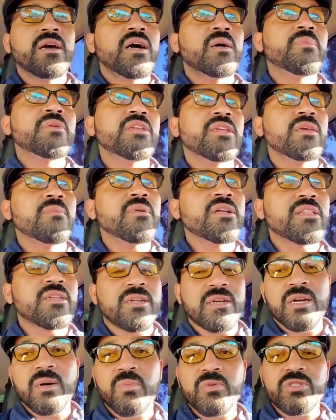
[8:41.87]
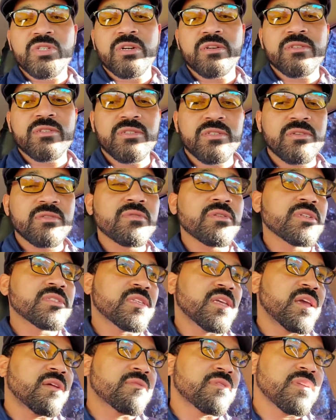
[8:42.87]
I've been emailing a couple churches too because
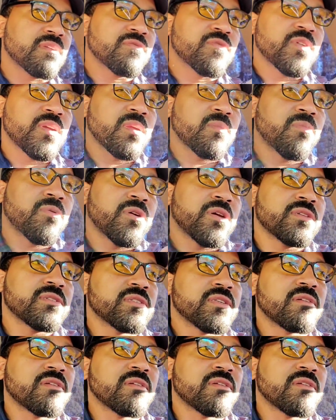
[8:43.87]
they have to get fingerprints.